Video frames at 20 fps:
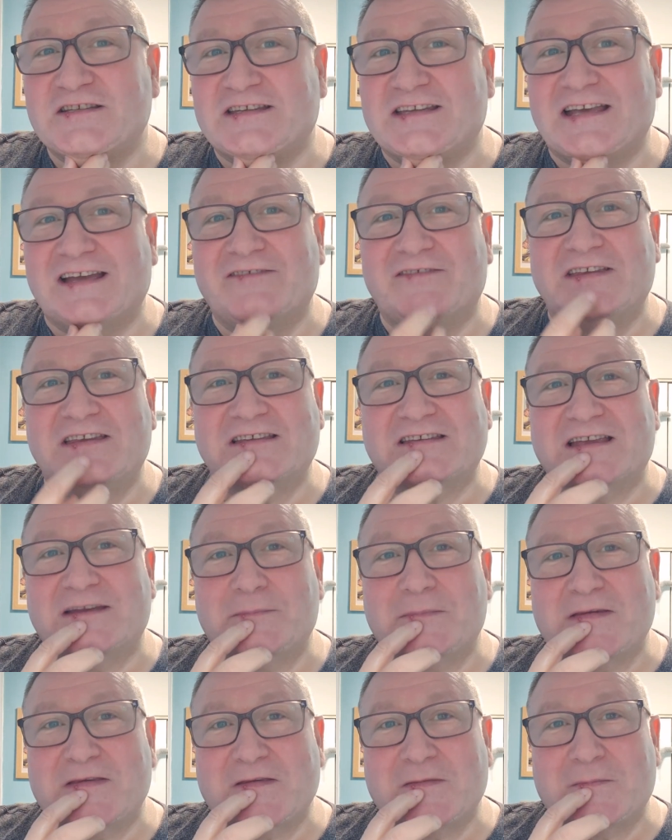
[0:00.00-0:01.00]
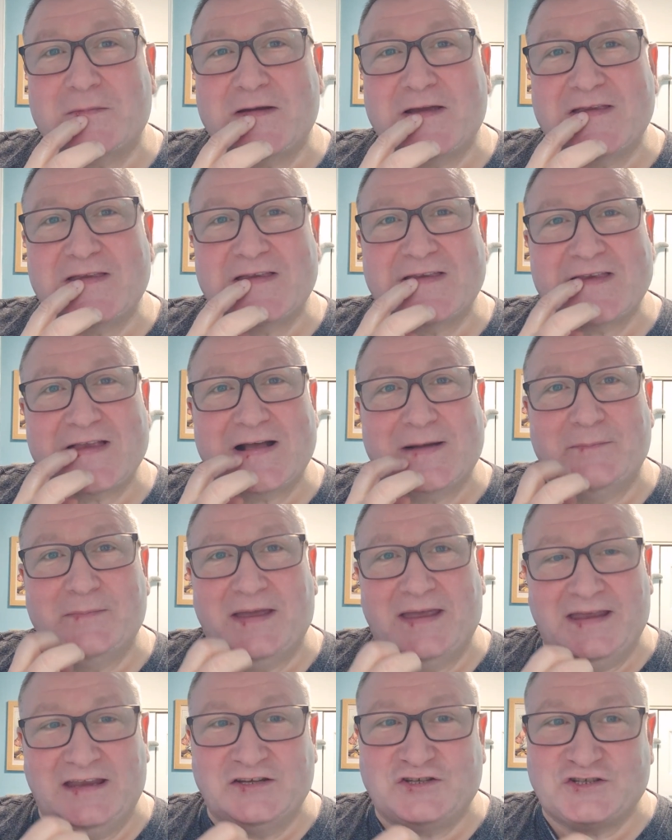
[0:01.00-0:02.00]
Kevy sent me some razors I'm
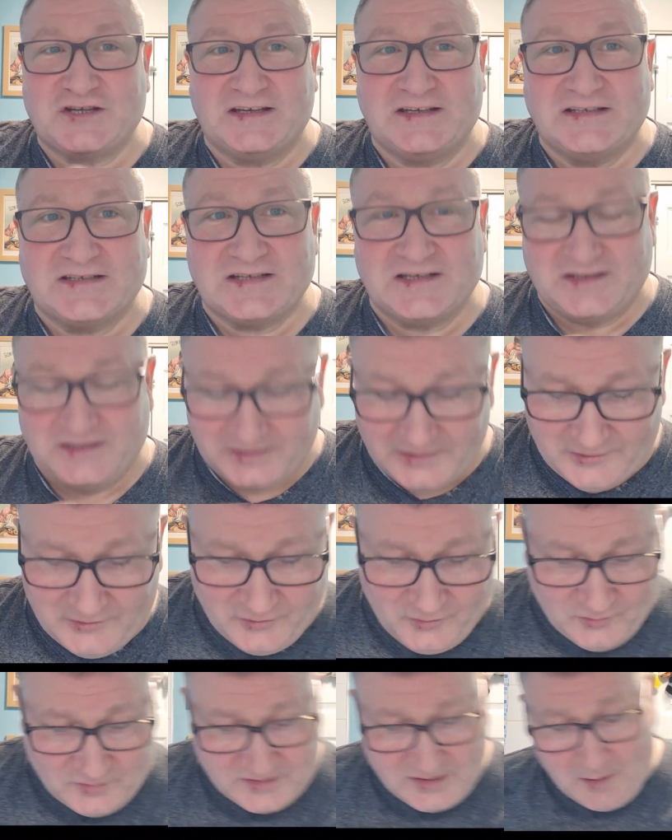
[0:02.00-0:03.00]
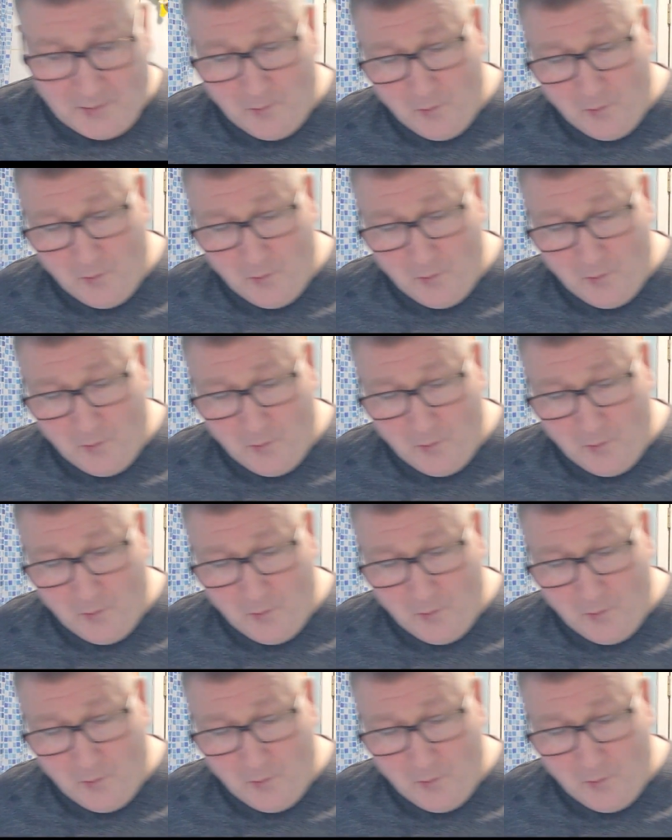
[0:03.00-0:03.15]
itching to use,